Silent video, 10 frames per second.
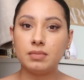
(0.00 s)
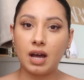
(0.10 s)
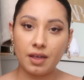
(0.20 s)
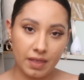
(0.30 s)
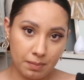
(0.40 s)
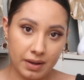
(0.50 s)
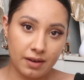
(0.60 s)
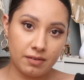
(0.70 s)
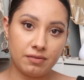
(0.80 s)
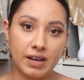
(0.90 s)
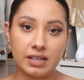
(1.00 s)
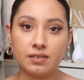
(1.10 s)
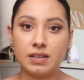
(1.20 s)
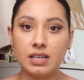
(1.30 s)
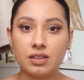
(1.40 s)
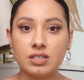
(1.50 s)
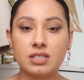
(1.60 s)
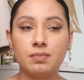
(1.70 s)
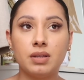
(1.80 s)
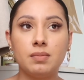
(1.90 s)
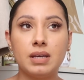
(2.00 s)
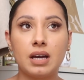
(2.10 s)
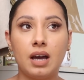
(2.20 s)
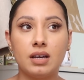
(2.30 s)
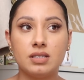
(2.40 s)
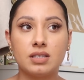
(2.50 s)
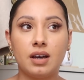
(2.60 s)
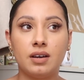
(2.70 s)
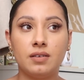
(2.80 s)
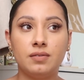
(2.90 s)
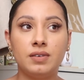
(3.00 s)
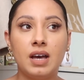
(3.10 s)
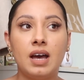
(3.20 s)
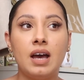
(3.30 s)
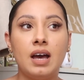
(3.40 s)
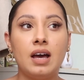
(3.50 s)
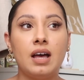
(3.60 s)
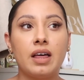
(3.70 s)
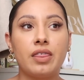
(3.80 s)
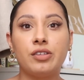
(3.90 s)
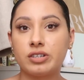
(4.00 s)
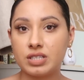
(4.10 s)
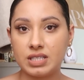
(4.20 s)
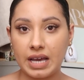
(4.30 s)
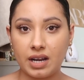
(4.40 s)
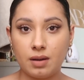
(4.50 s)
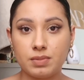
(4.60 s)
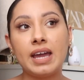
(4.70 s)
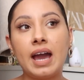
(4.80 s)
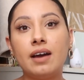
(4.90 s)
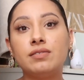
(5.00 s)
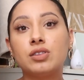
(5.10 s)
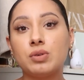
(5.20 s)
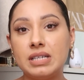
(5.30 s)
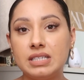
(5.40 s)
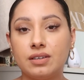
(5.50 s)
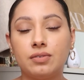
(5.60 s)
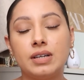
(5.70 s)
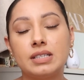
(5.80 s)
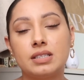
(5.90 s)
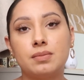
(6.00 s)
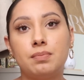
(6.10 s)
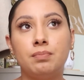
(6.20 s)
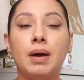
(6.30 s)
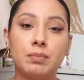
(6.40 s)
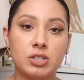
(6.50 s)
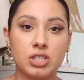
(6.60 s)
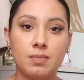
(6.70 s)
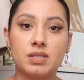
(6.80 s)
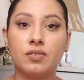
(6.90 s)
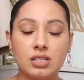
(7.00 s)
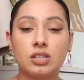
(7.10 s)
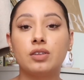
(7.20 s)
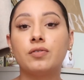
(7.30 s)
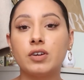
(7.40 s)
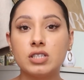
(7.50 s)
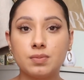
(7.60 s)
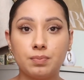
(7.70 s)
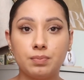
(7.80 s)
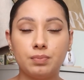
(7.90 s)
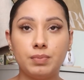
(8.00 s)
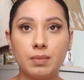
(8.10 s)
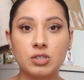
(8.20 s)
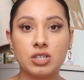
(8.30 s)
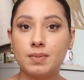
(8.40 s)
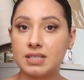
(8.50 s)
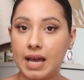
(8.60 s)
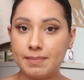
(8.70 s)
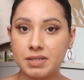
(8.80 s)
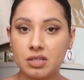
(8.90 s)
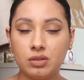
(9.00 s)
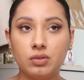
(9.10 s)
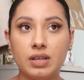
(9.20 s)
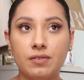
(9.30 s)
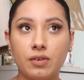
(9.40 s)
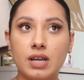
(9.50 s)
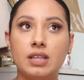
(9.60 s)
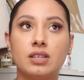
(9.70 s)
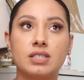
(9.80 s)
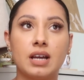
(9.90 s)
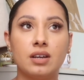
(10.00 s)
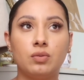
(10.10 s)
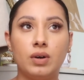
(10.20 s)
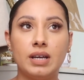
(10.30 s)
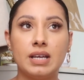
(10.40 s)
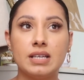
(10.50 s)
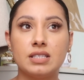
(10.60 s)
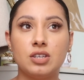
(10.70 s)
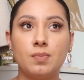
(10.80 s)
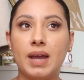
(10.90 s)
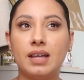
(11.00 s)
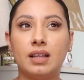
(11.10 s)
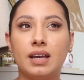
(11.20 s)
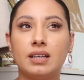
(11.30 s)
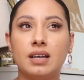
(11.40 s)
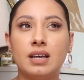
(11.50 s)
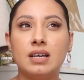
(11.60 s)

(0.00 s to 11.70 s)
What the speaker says: not that big of a fan of either, simply because of their setup. They have 3 different memberships. So the first membership is absolutely free. The second one is you pay like